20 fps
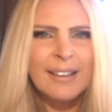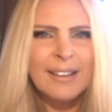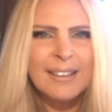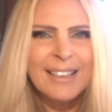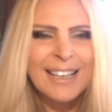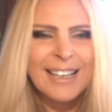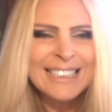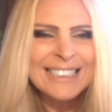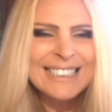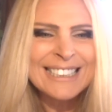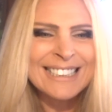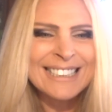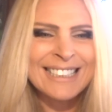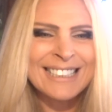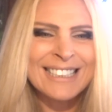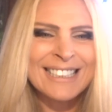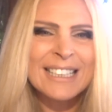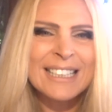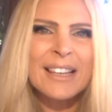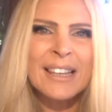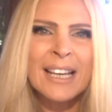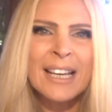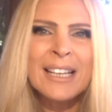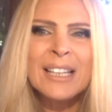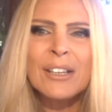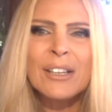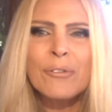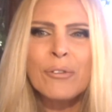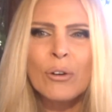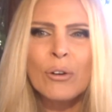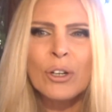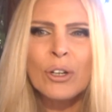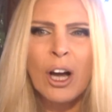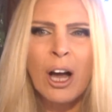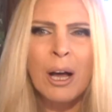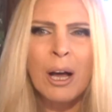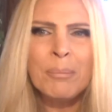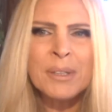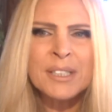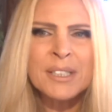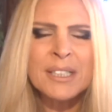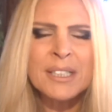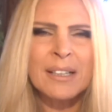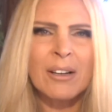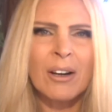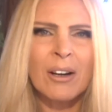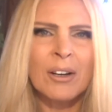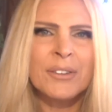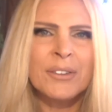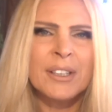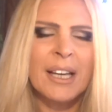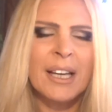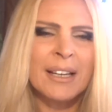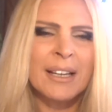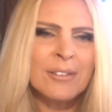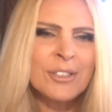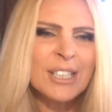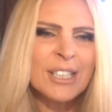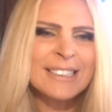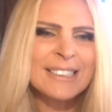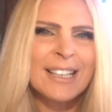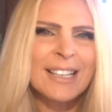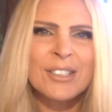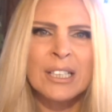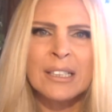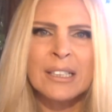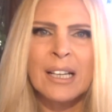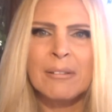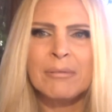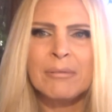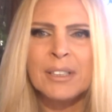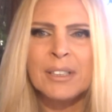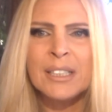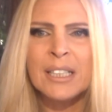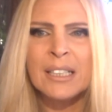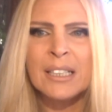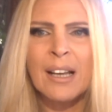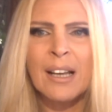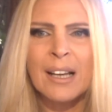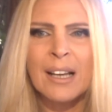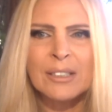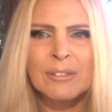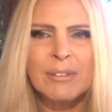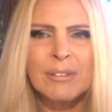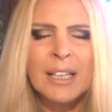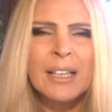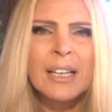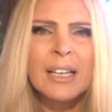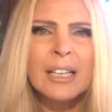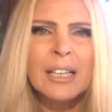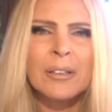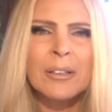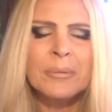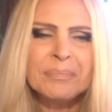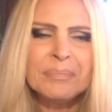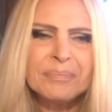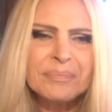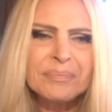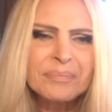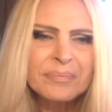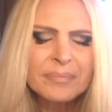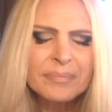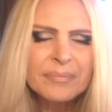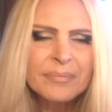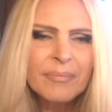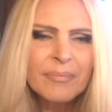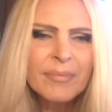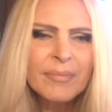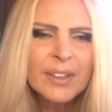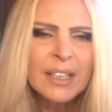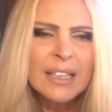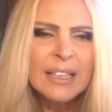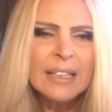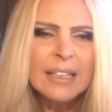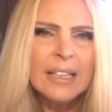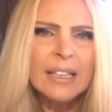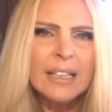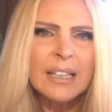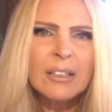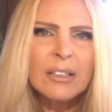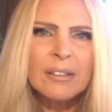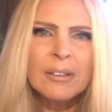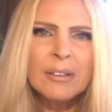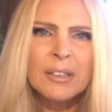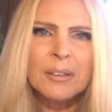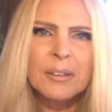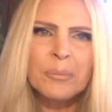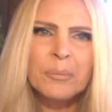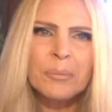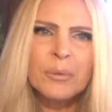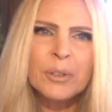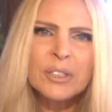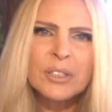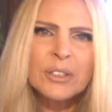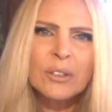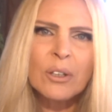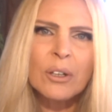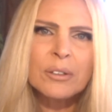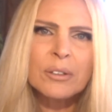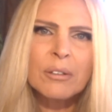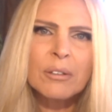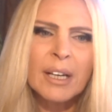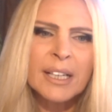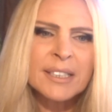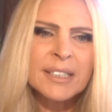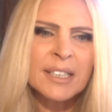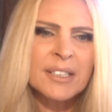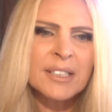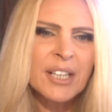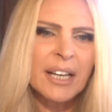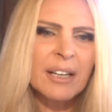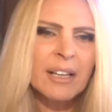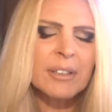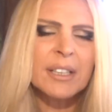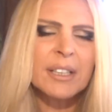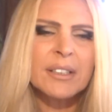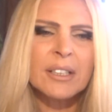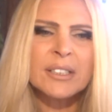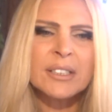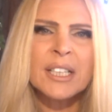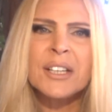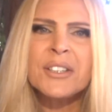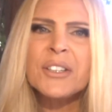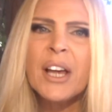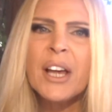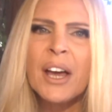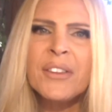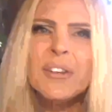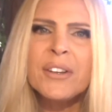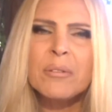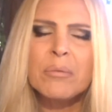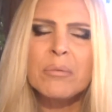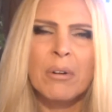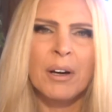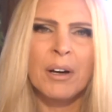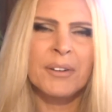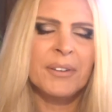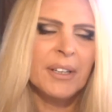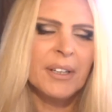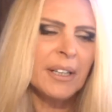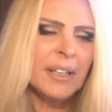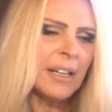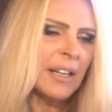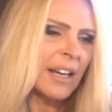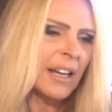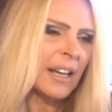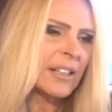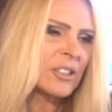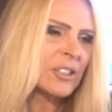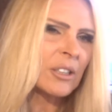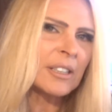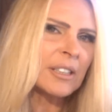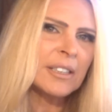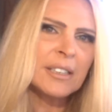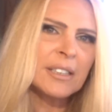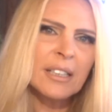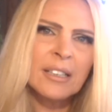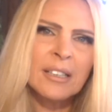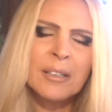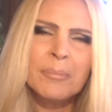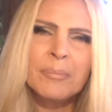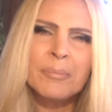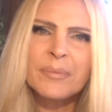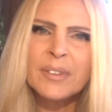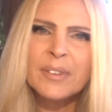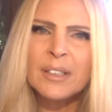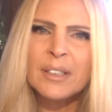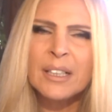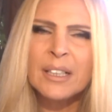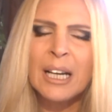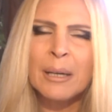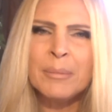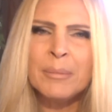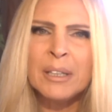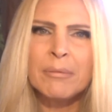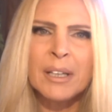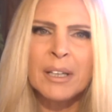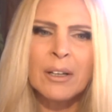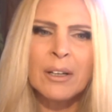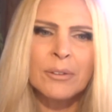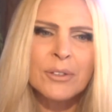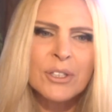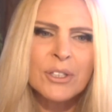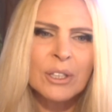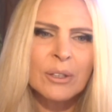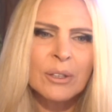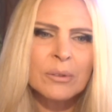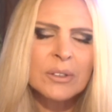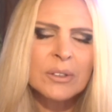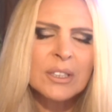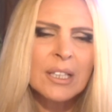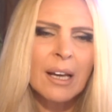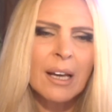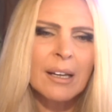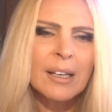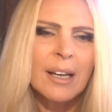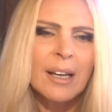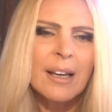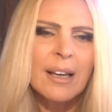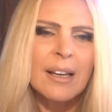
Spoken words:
Yes, Cindy, thank you for commenting on the energy session that we did last week here, which is called Grace Integrity. There's another one actually coming week on Tuesday.